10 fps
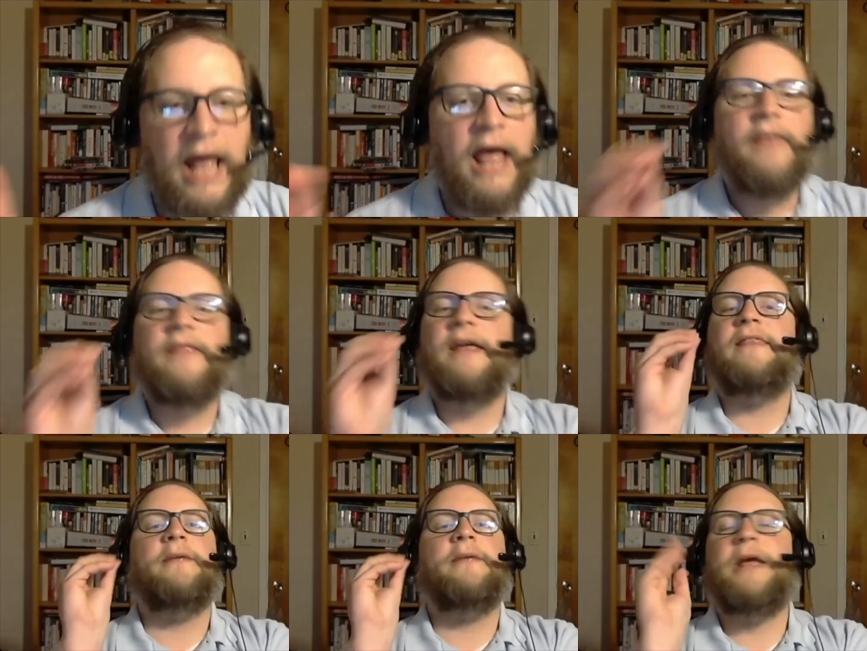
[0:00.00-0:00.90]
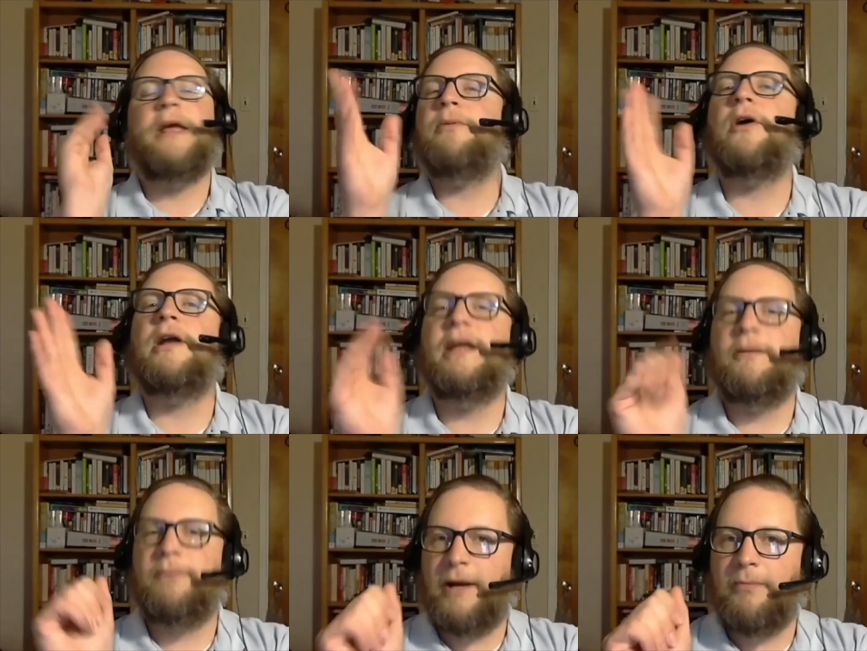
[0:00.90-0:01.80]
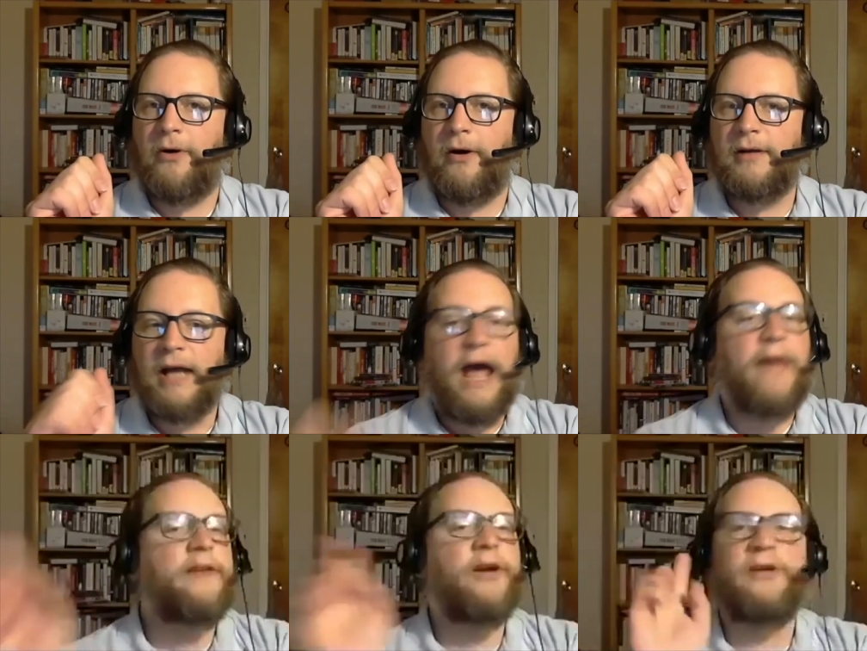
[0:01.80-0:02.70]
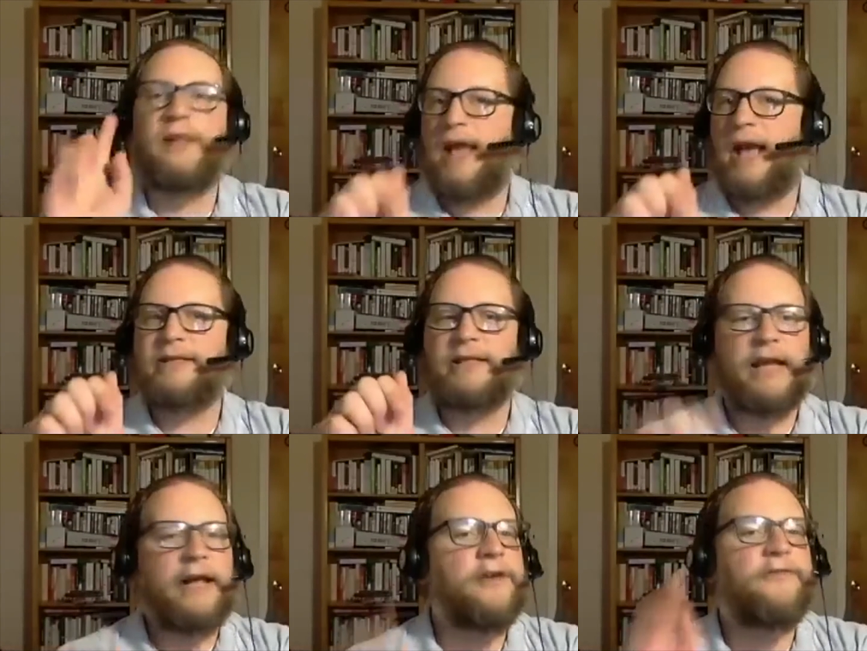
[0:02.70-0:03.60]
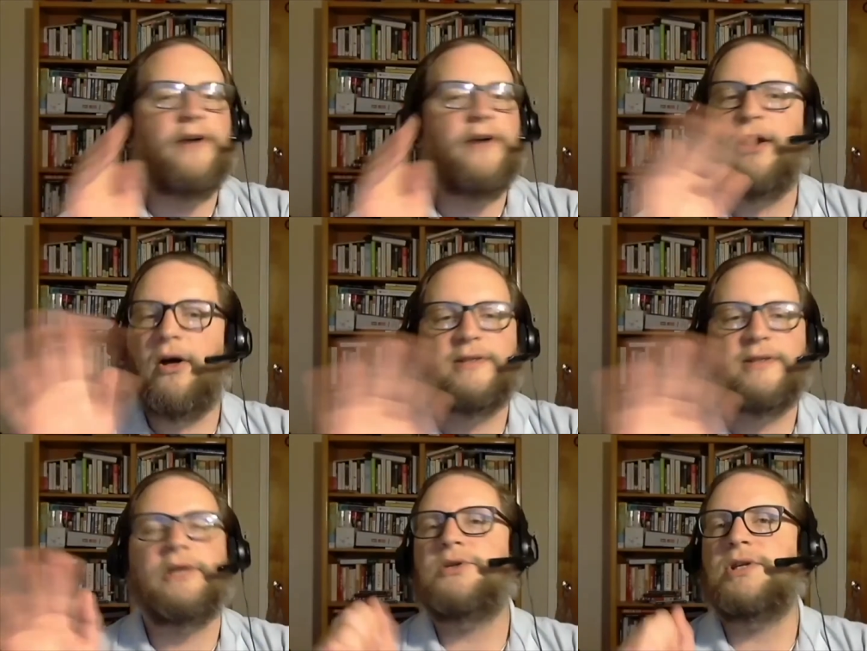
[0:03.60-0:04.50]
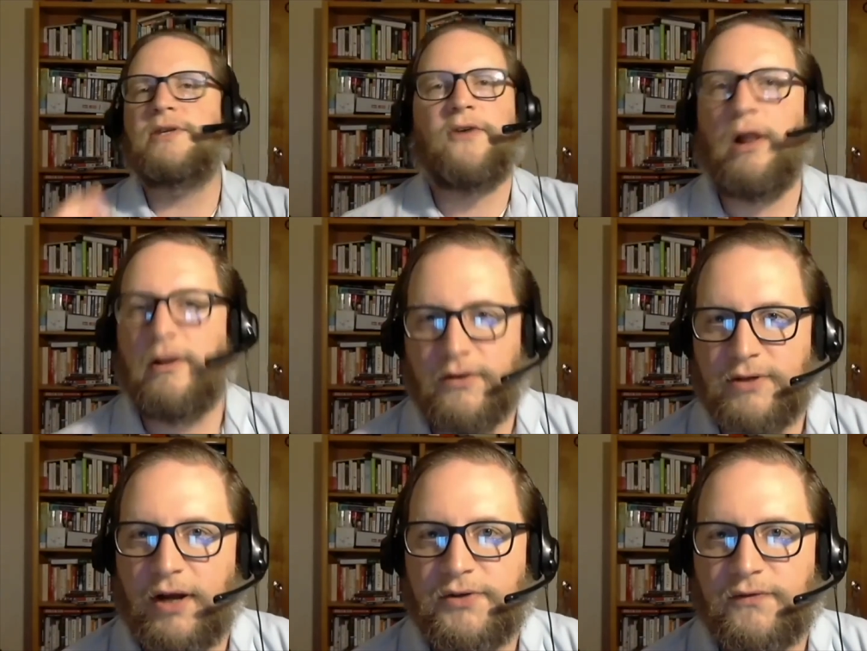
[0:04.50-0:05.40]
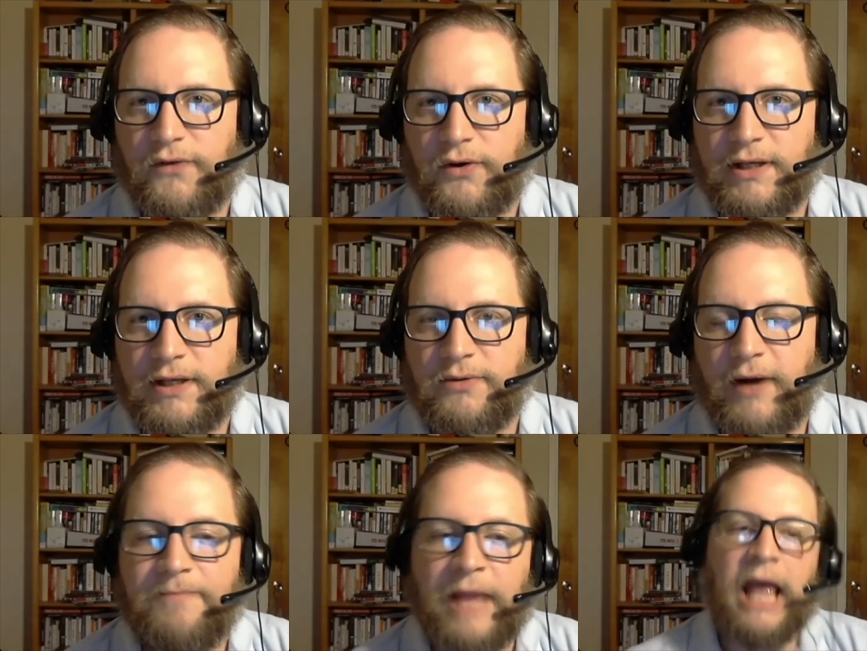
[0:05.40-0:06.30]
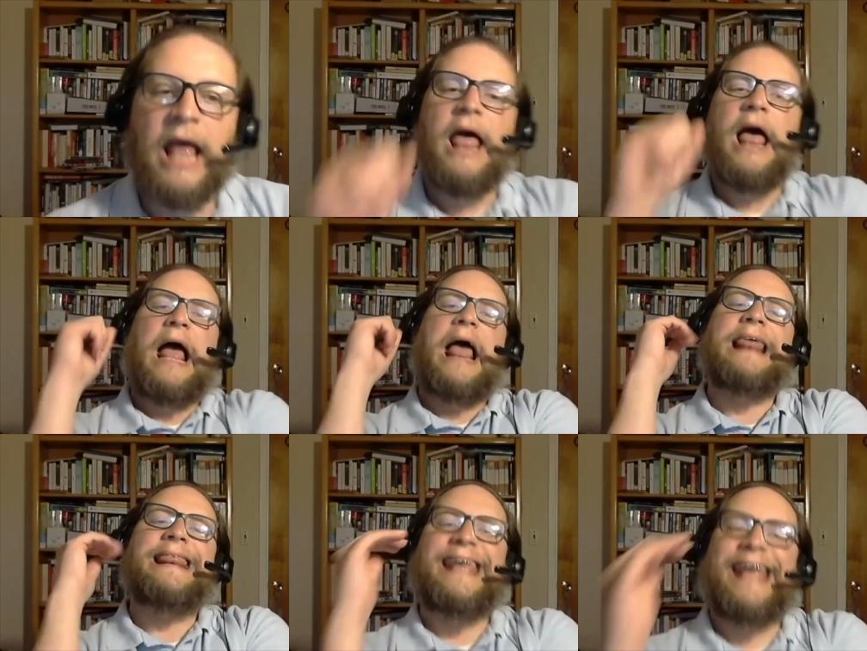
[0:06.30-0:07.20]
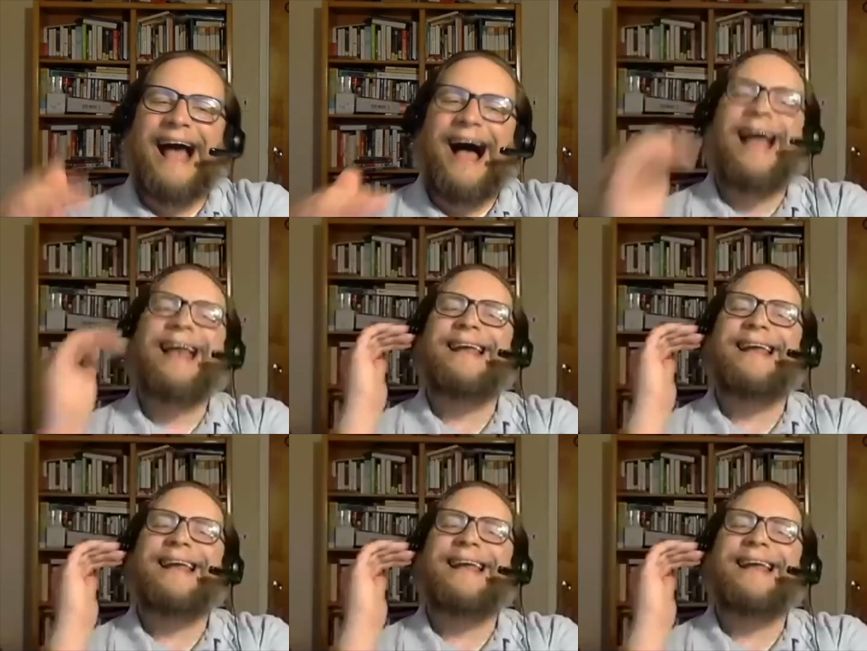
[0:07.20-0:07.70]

that people are going to nitpick apart. And then you go to the next link and you find all the solutions for all of those controversies, right? The idea